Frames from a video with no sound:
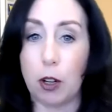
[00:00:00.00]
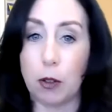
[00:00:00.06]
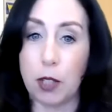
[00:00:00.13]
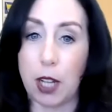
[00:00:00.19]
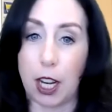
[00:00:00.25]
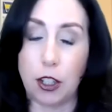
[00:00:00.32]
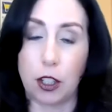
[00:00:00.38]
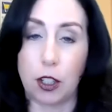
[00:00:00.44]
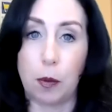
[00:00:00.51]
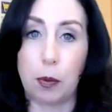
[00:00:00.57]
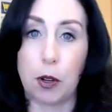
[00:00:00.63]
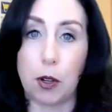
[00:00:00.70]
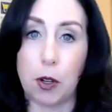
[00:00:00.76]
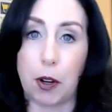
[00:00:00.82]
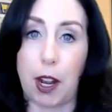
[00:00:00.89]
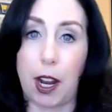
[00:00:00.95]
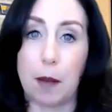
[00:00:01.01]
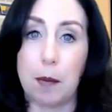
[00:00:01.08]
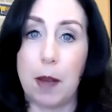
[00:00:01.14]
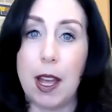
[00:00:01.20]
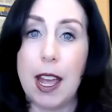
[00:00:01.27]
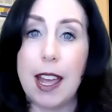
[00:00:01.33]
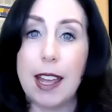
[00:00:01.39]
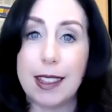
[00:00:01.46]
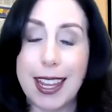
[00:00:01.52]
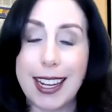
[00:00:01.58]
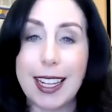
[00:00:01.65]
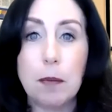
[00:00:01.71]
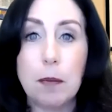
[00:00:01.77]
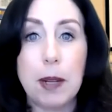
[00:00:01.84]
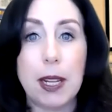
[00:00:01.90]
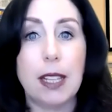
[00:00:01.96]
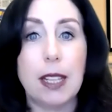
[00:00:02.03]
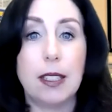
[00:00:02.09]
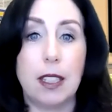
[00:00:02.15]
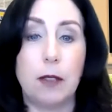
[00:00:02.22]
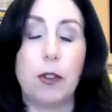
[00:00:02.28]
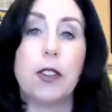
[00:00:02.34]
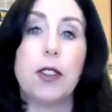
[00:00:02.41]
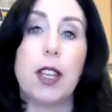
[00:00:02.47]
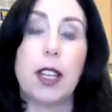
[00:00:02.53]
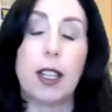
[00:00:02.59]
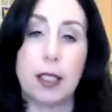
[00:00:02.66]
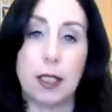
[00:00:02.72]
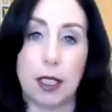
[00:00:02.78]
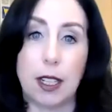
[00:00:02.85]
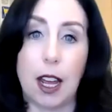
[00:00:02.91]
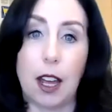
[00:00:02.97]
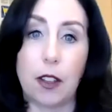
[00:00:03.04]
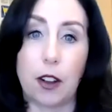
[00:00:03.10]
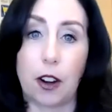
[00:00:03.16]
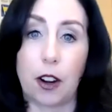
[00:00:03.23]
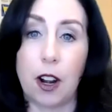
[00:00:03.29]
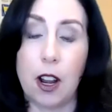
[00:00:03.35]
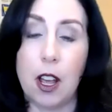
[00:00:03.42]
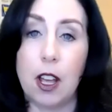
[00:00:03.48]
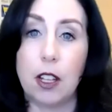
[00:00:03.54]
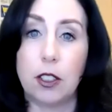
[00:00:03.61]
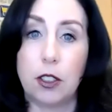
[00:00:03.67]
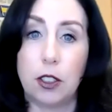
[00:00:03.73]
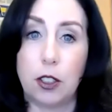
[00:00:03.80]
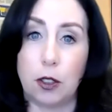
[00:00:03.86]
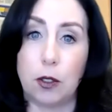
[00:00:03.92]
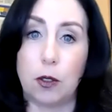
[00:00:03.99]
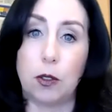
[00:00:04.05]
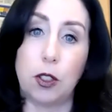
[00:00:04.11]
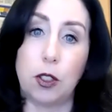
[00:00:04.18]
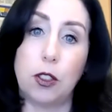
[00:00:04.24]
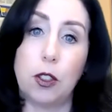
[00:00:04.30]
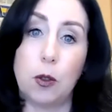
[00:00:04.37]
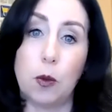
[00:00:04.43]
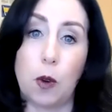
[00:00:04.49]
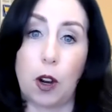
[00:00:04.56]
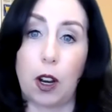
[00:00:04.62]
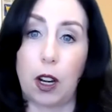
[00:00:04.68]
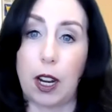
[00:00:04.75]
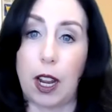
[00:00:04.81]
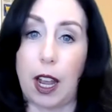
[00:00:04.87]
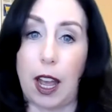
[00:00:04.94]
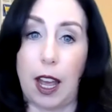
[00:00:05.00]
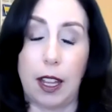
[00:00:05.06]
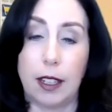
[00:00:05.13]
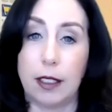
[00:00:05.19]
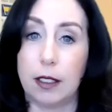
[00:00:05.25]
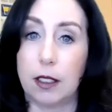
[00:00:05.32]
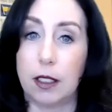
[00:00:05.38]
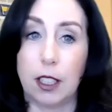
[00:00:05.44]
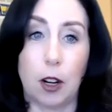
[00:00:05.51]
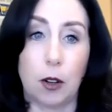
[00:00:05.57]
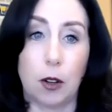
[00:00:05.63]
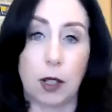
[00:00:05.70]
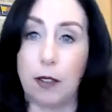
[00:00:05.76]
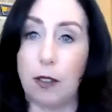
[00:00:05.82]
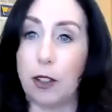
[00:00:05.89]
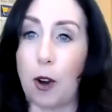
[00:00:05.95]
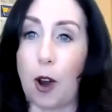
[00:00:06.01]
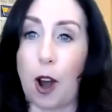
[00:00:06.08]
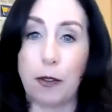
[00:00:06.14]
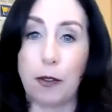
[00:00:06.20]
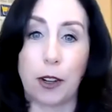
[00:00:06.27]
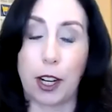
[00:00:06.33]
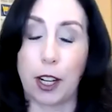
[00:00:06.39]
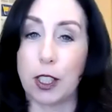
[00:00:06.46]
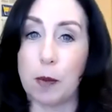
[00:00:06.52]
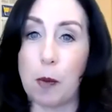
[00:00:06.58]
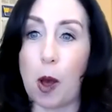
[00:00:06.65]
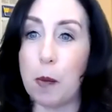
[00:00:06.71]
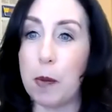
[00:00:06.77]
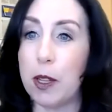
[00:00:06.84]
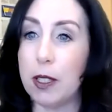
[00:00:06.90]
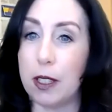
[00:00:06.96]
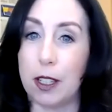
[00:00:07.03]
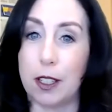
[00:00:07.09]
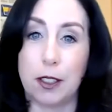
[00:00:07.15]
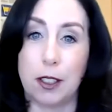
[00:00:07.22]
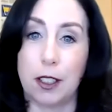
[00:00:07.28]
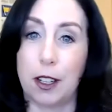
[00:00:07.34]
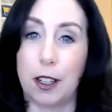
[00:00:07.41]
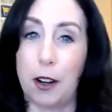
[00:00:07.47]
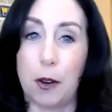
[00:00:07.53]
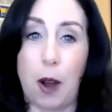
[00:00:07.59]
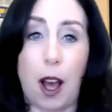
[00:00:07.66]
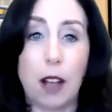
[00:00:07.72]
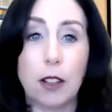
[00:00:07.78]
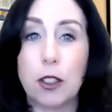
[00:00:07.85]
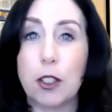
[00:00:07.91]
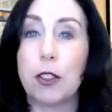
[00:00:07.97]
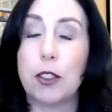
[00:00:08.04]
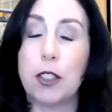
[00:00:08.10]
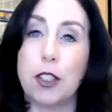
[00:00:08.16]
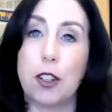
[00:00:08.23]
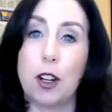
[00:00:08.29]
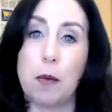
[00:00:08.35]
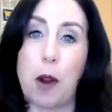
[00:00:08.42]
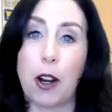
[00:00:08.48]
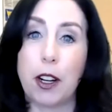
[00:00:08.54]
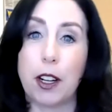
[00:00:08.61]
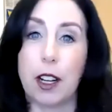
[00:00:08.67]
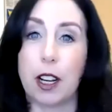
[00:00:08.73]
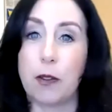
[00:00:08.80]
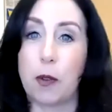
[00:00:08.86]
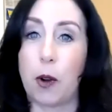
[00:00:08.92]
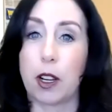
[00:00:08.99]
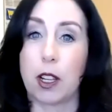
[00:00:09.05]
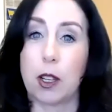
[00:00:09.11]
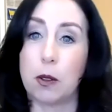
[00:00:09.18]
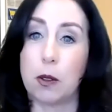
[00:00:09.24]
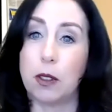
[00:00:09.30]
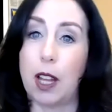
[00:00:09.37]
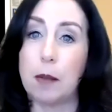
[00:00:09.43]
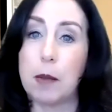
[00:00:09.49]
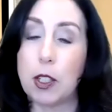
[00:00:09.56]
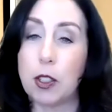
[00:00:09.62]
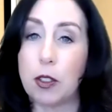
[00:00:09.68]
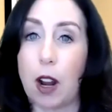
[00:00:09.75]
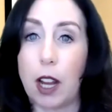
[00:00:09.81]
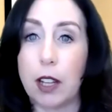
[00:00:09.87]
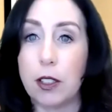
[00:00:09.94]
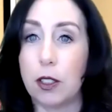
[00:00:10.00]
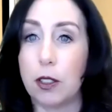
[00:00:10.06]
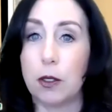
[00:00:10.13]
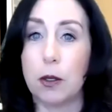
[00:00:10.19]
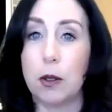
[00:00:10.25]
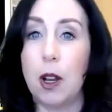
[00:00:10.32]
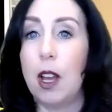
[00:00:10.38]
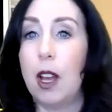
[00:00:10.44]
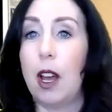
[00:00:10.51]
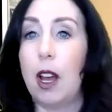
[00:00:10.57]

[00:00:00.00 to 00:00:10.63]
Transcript: rotational program. They can piece different things together to to do work and you know even offering a small business to you know i'll do your digital marketing for you let me try to